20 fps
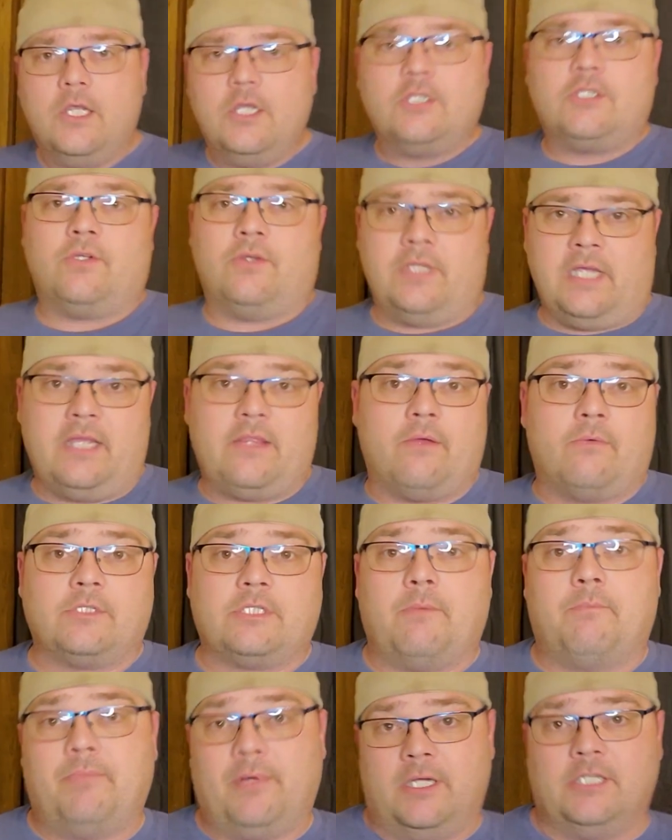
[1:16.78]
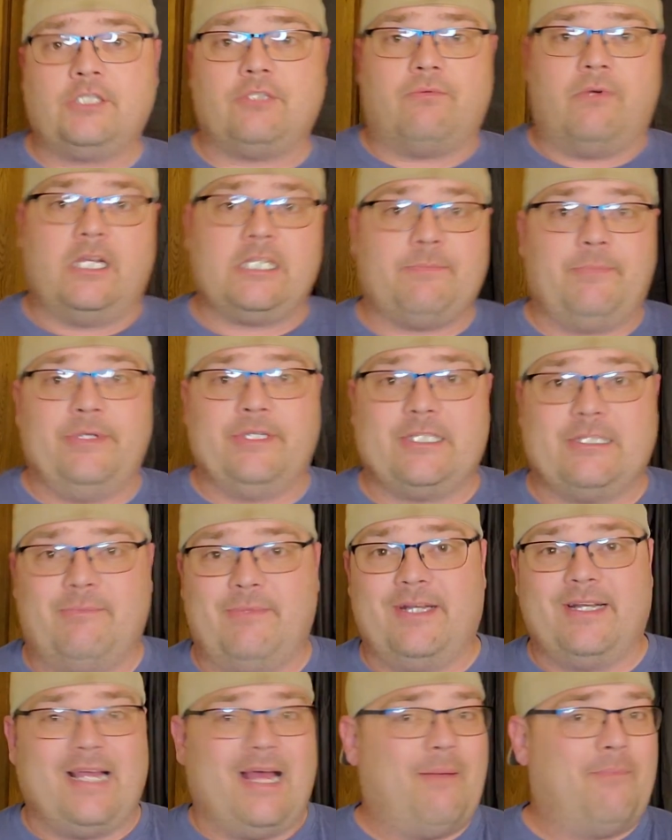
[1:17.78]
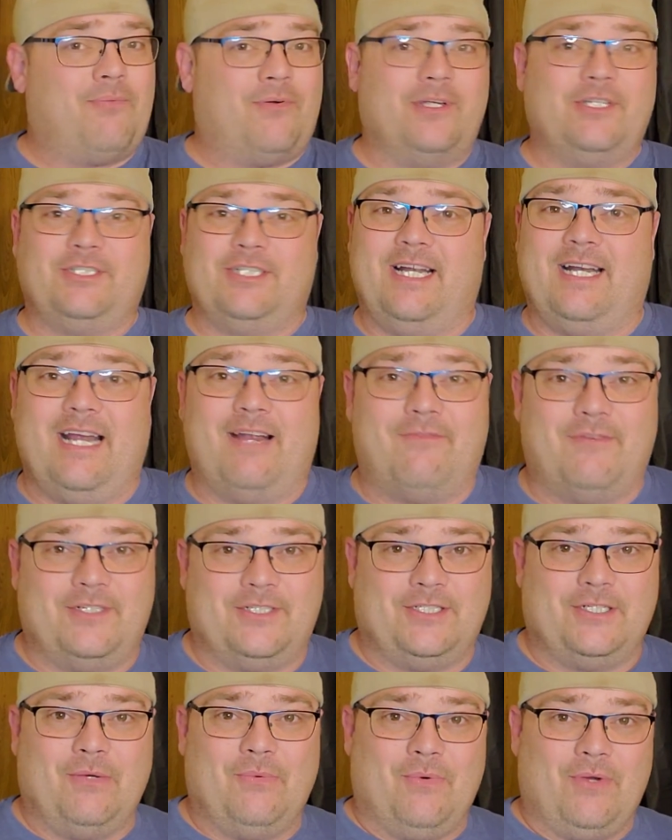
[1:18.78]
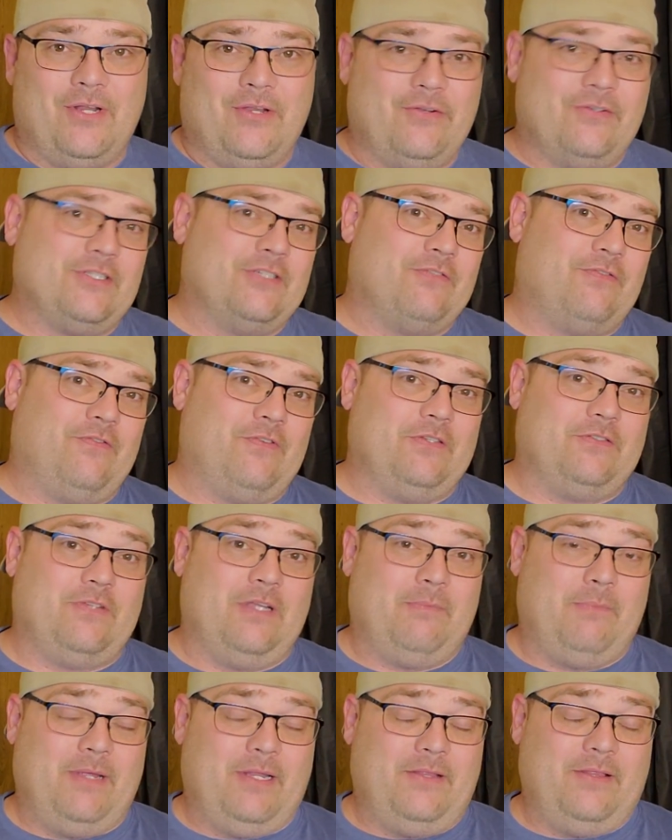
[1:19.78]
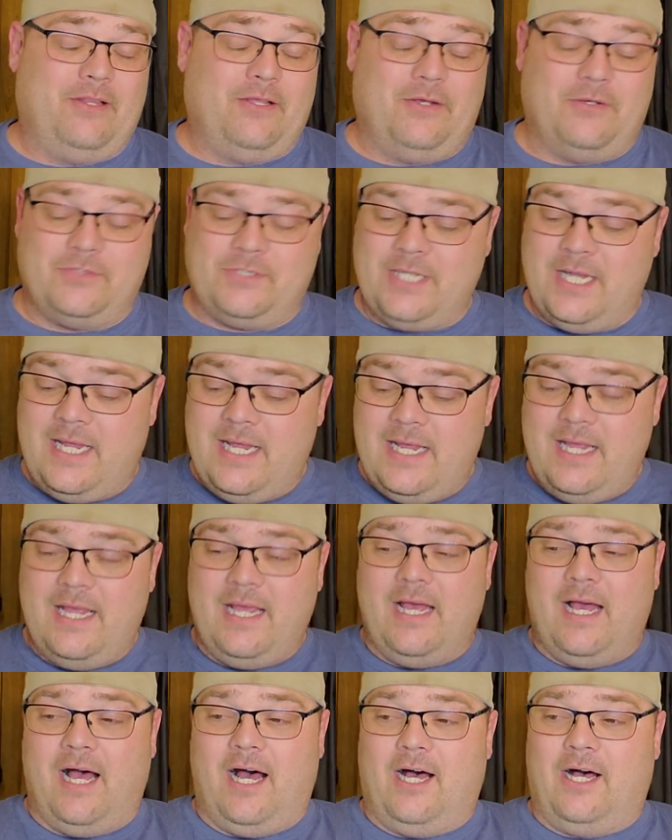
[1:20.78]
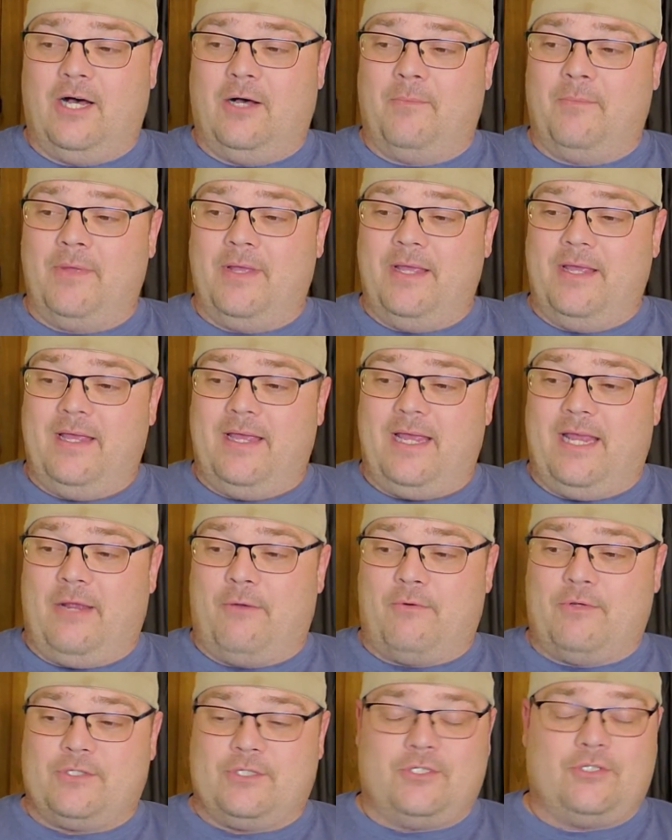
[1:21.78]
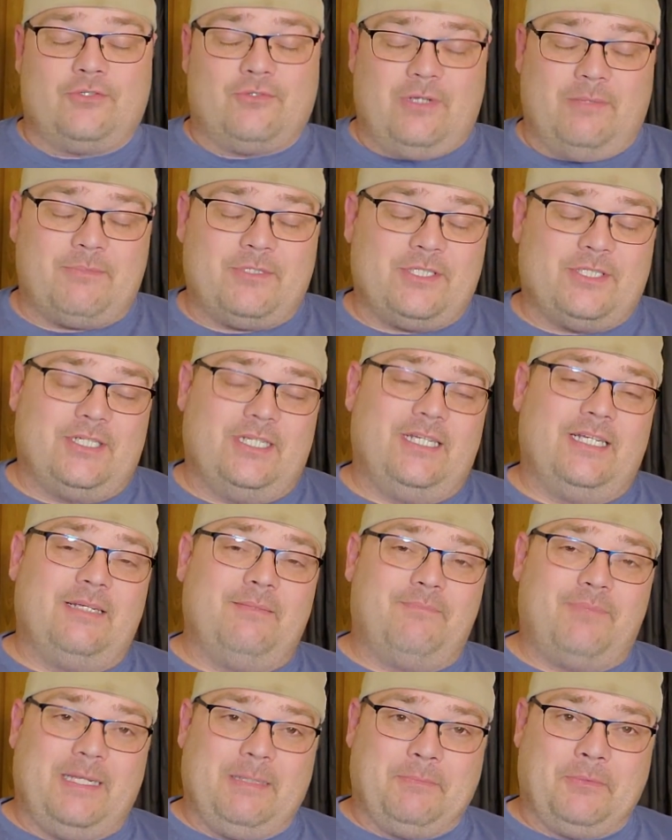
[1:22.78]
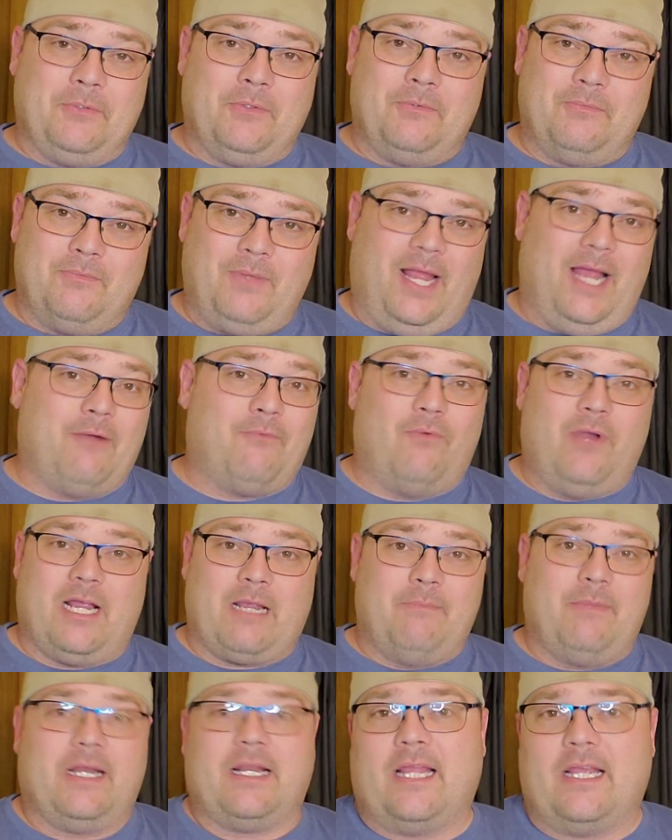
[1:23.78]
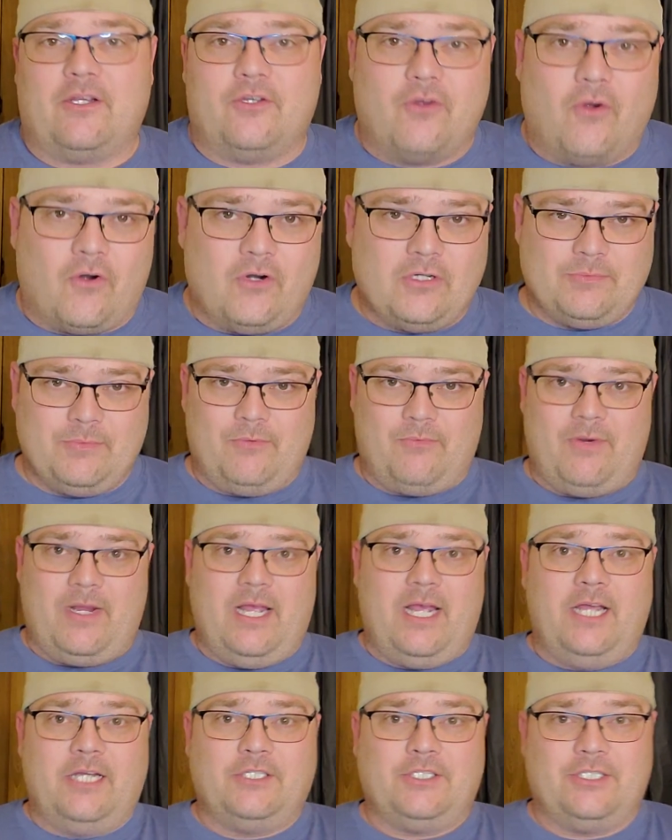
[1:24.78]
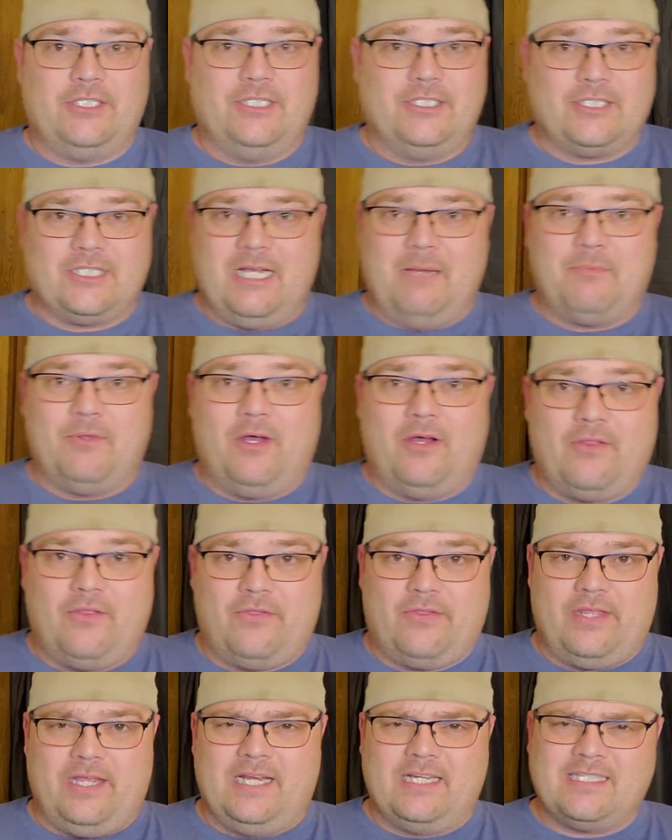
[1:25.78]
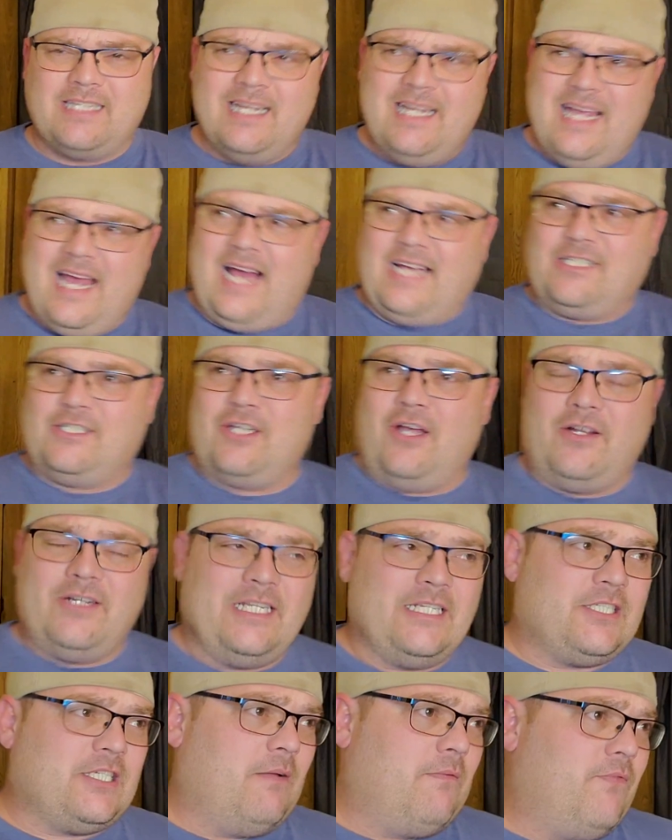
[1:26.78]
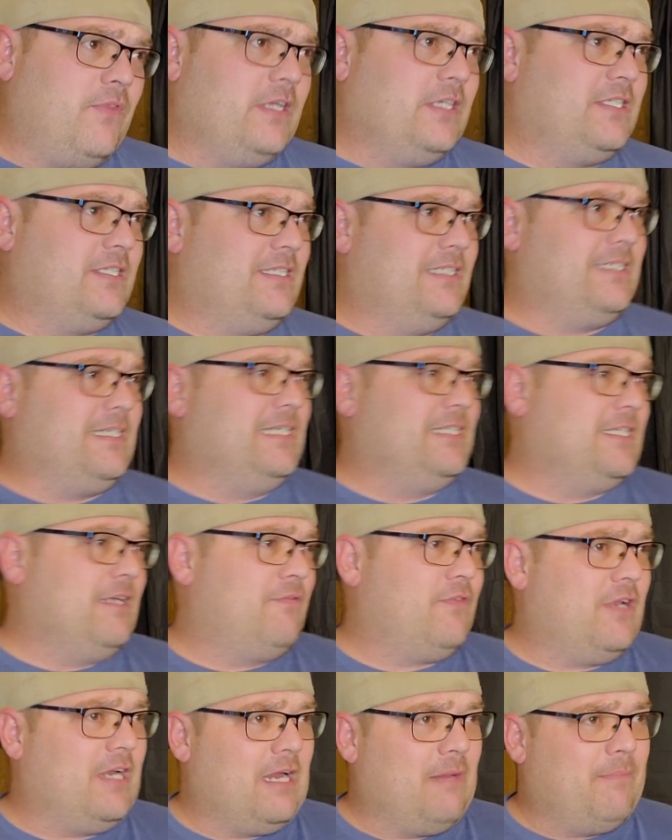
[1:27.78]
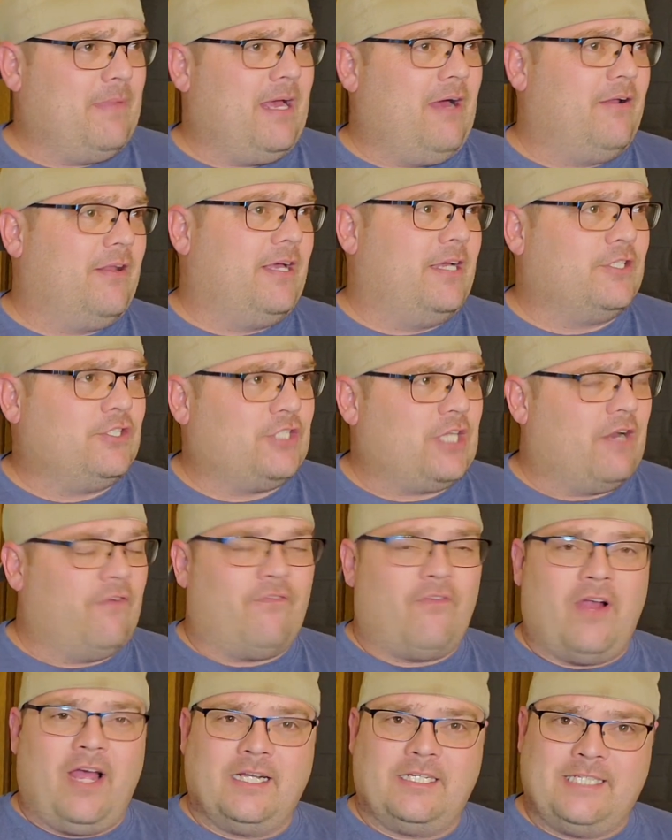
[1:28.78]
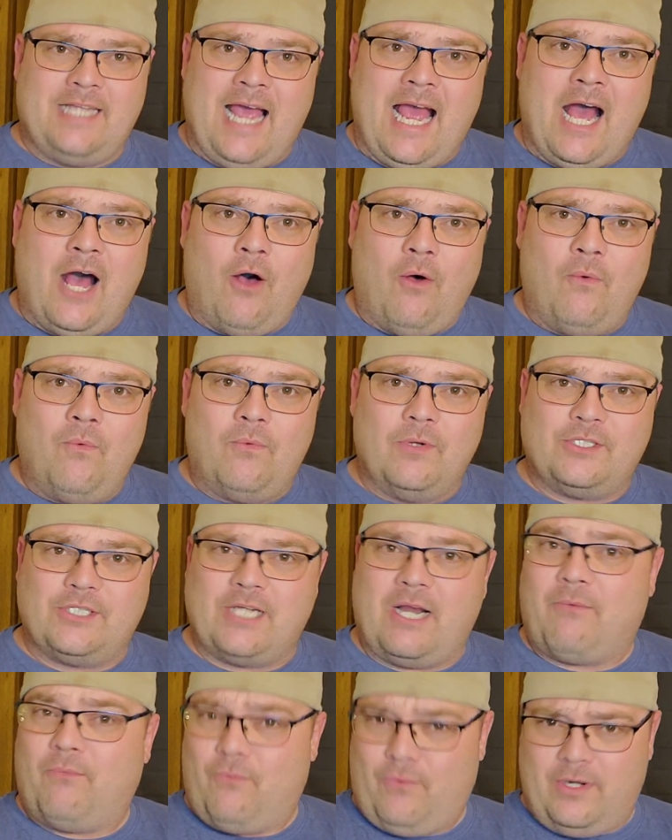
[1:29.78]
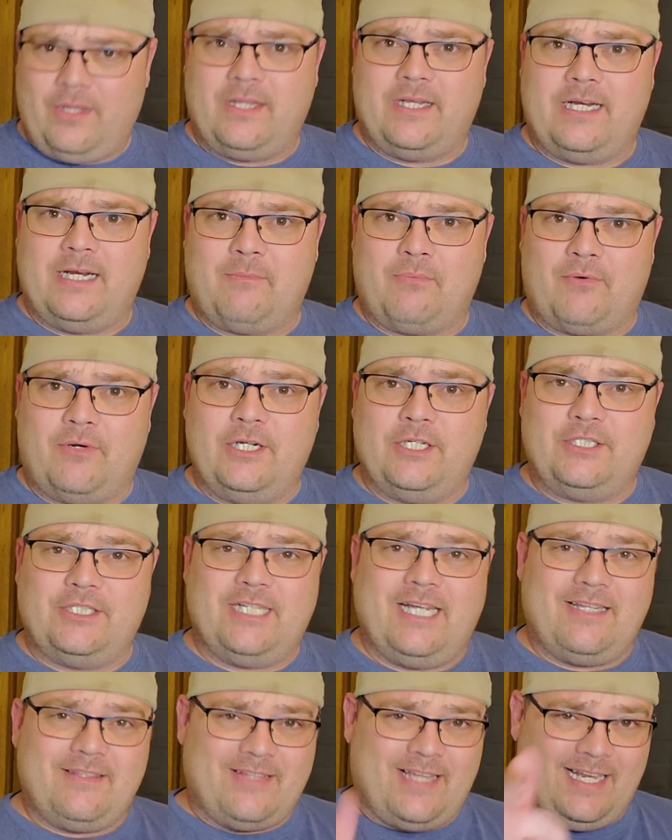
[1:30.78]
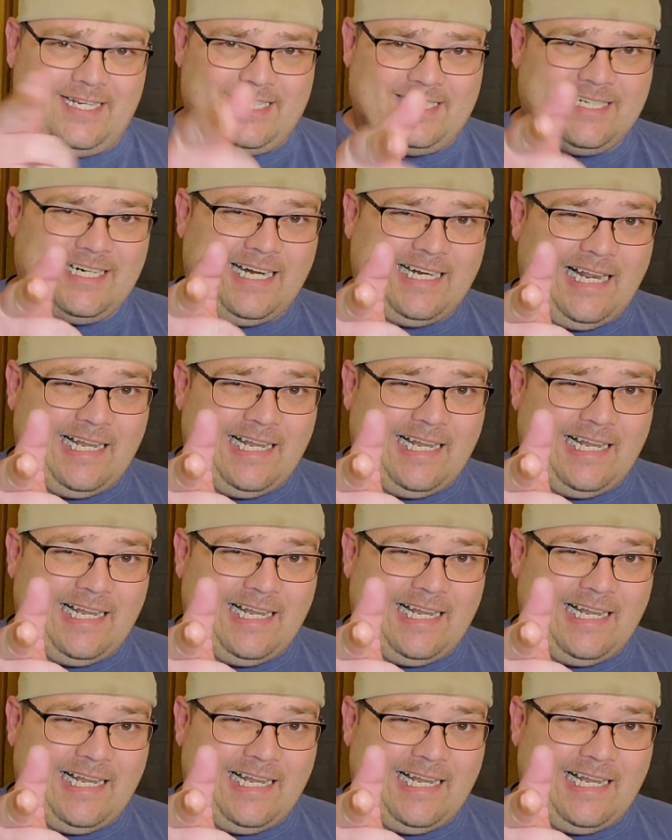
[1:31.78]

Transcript: So again, there was a bunch of recipes submitted, and I appreciate every single one of you submitting those. It was a trip to see people like recommending like guardsman rations, a couple other things. I saw see something about chicken fried tal, which I really did appreciate. Thank you.